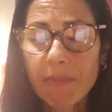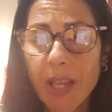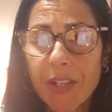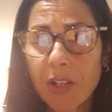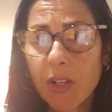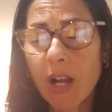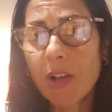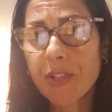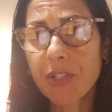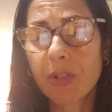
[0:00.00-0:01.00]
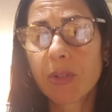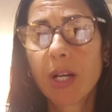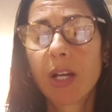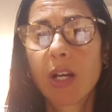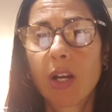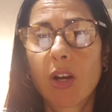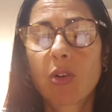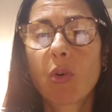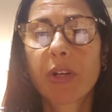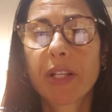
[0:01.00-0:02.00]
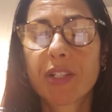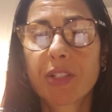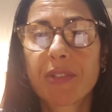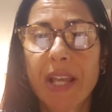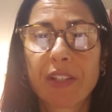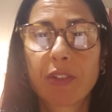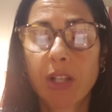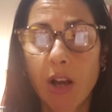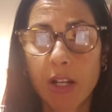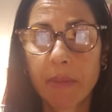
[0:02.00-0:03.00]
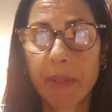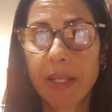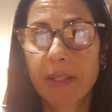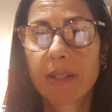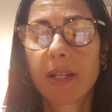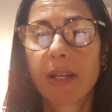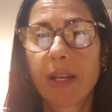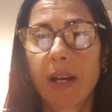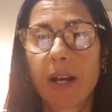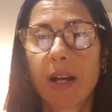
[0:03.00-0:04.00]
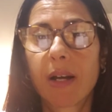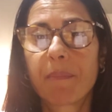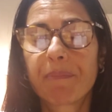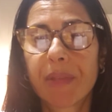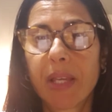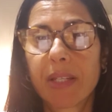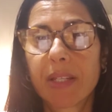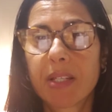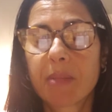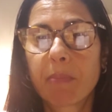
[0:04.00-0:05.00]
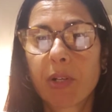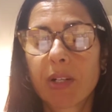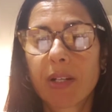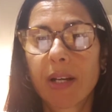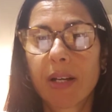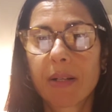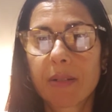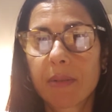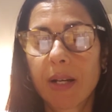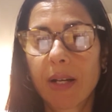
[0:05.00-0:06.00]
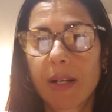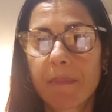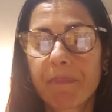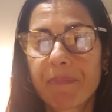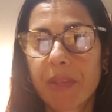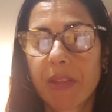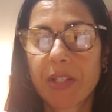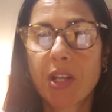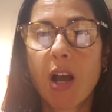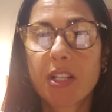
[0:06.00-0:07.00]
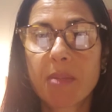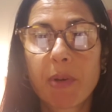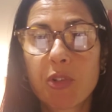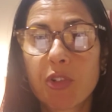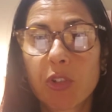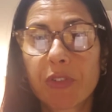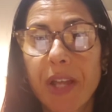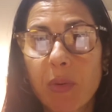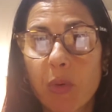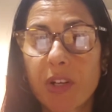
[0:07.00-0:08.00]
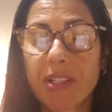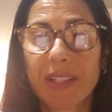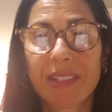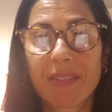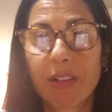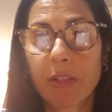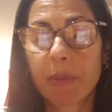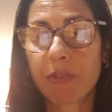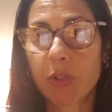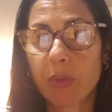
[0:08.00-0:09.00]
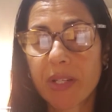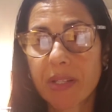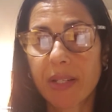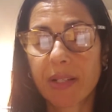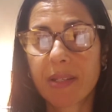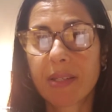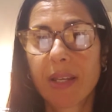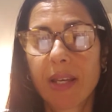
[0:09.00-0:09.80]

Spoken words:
And also, according to Daniel Kahneman, in his book that talks about neural networks and the development of heuristics,